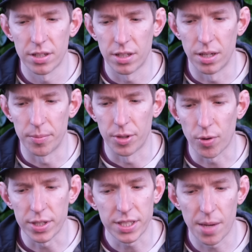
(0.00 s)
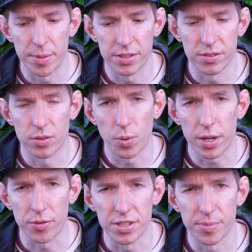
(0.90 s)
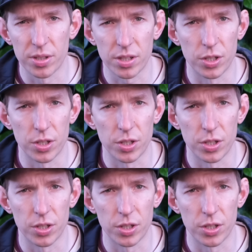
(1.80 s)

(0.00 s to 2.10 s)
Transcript: The runtime is quite reasonable.